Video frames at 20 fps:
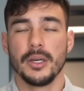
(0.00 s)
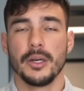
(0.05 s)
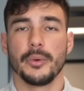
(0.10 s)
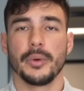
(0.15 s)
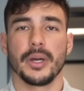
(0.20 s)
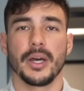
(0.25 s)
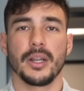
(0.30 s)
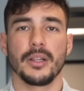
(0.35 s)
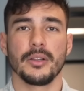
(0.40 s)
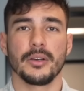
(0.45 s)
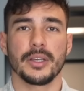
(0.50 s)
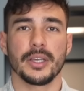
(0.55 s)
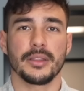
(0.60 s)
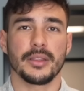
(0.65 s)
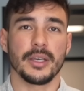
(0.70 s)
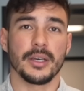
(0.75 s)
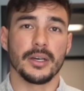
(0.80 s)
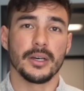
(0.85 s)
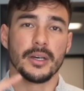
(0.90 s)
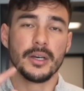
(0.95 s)
we got to look at
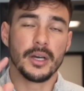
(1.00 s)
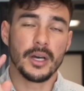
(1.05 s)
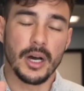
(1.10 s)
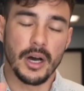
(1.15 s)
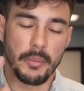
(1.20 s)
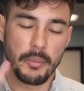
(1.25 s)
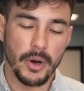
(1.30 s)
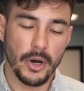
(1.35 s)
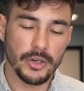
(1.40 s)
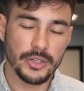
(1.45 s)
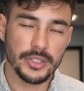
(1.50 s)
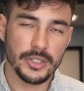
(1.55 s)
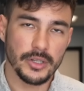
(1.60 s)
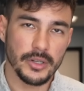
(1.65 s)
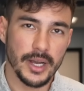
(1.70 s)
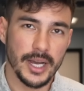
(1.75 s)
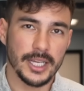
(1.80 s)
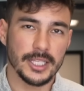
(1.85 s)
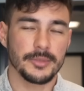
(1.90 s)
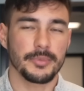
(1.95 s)
the
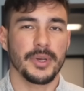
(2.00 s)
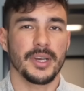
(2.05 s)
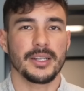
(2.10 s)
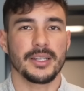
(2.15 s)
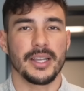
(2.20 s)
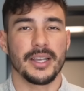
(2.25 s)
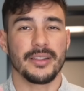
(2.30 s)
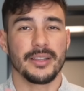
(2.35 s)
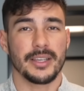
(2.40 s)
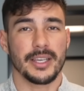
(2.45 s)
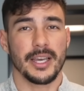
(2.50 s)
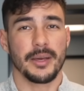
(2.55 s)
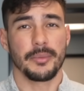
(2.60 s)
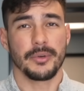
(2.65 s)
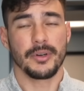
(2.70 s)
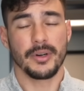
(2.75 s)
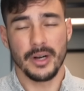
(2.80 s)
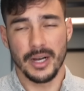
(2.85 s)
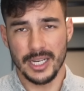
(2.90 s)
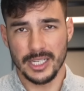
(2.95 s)
emotional aspect and the
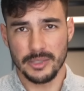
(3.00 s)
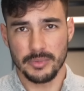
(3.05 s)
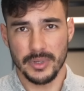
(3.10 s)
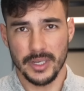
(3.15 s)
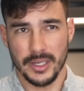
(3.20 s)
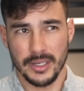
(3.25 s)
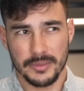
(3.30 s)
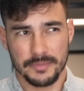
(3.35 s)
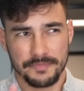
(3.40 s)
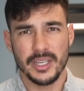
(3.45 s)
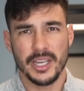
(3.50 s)
chemical aspect.